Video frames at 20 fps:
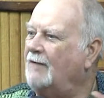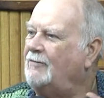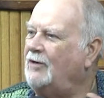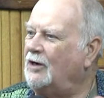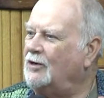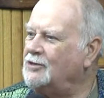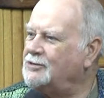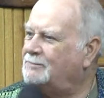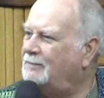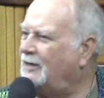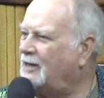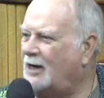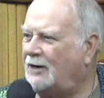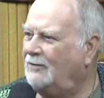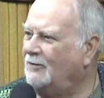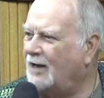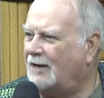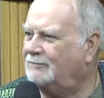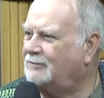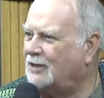Let
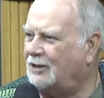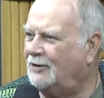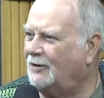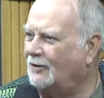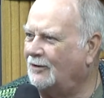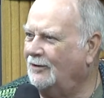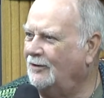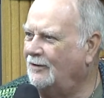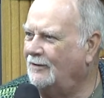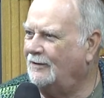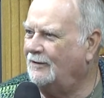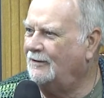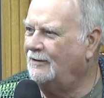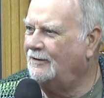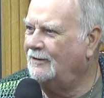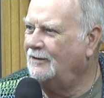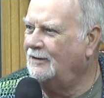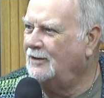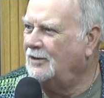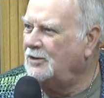them what?
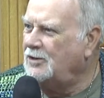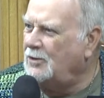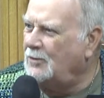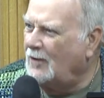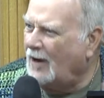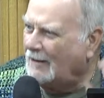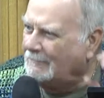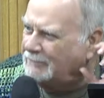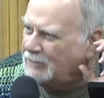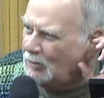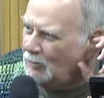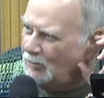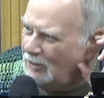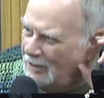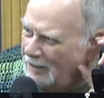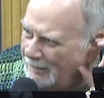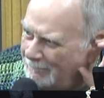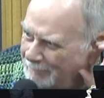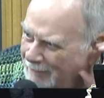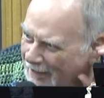Hear.
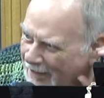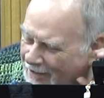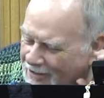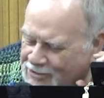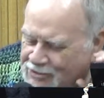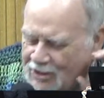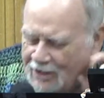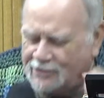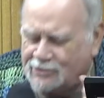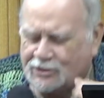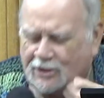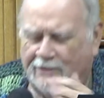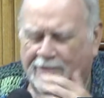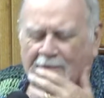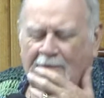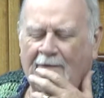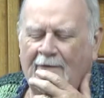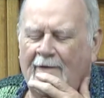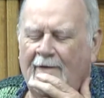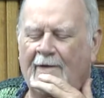So you can
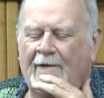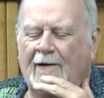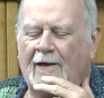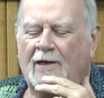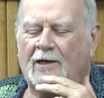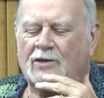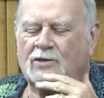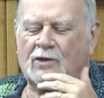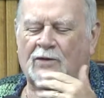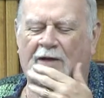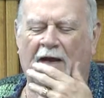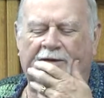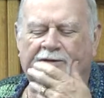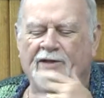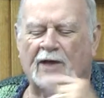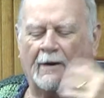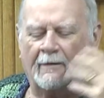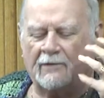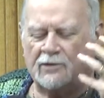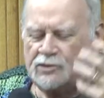have ears, but they don't have to
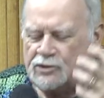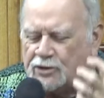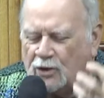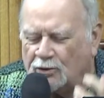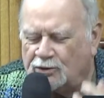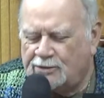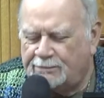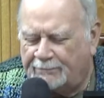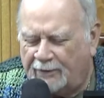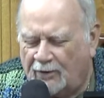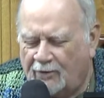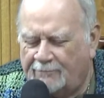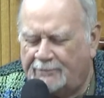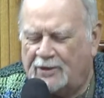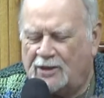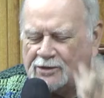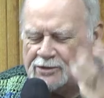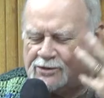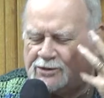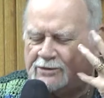hear.
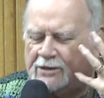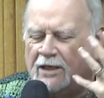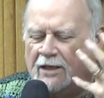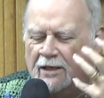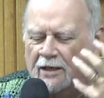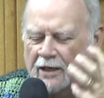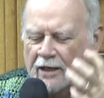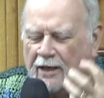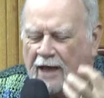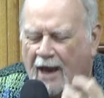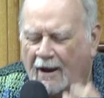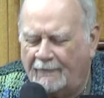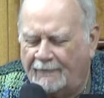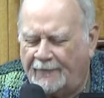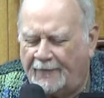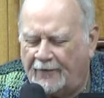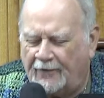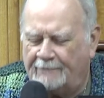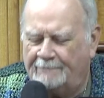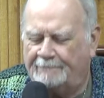You have to really
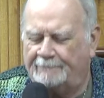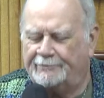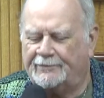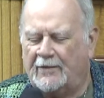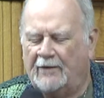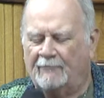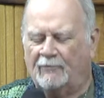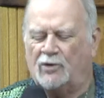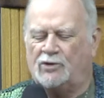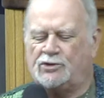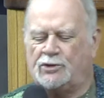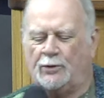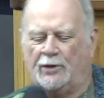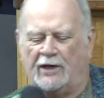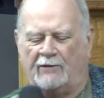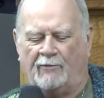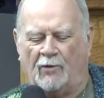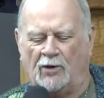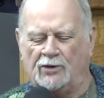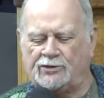pay attention.
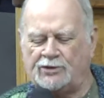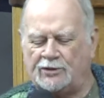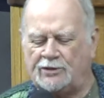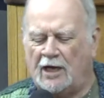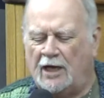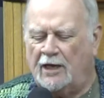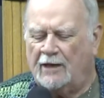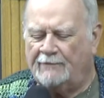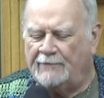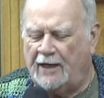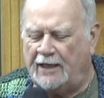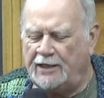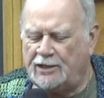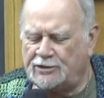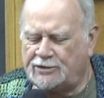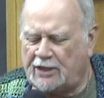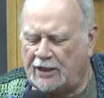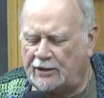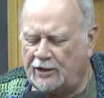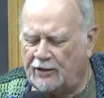So that
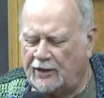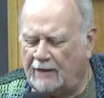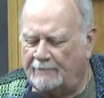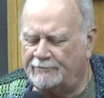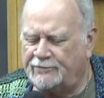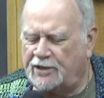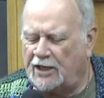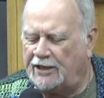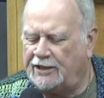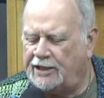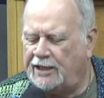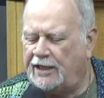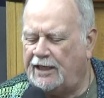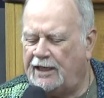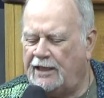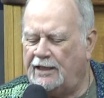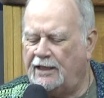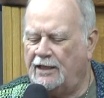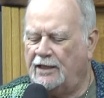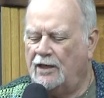shows
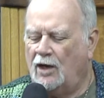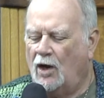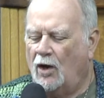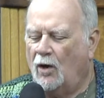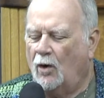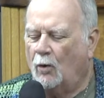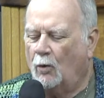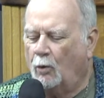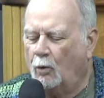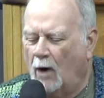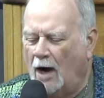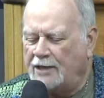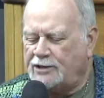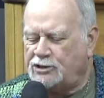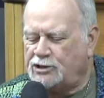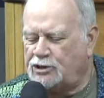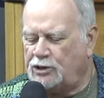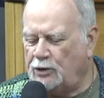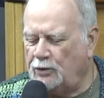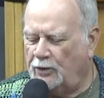purpose, effort.
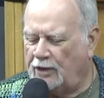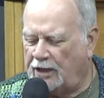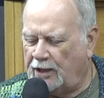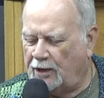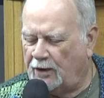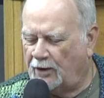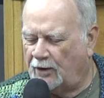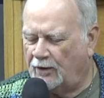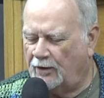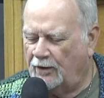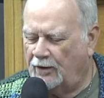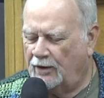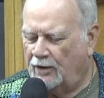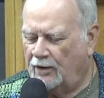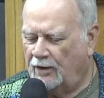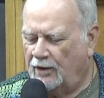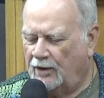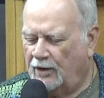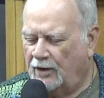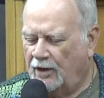Verse 24
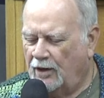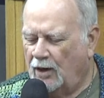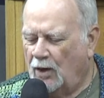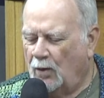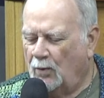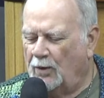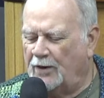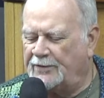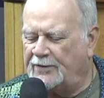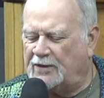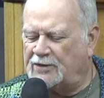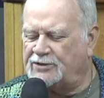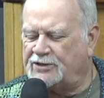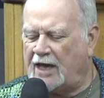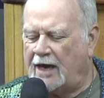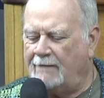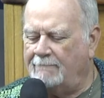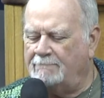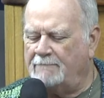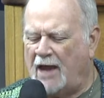says, Then he said to
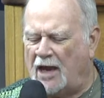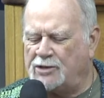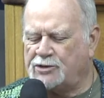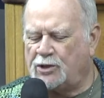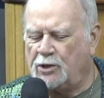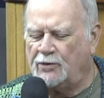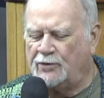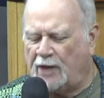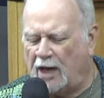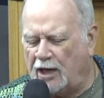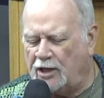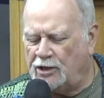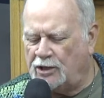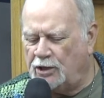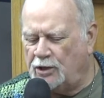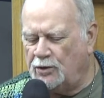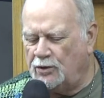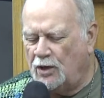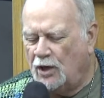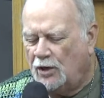them, Take heed
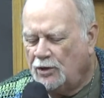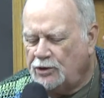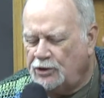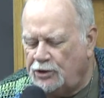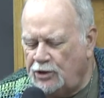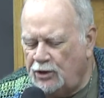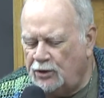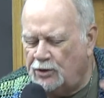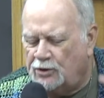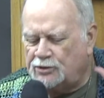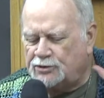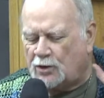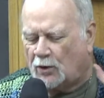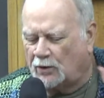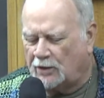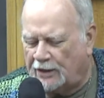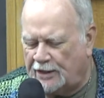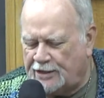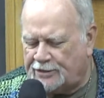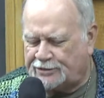what you
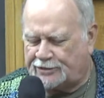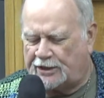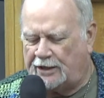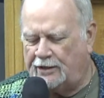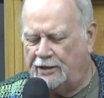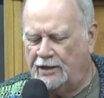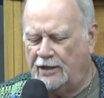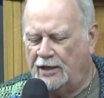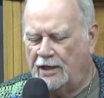hear.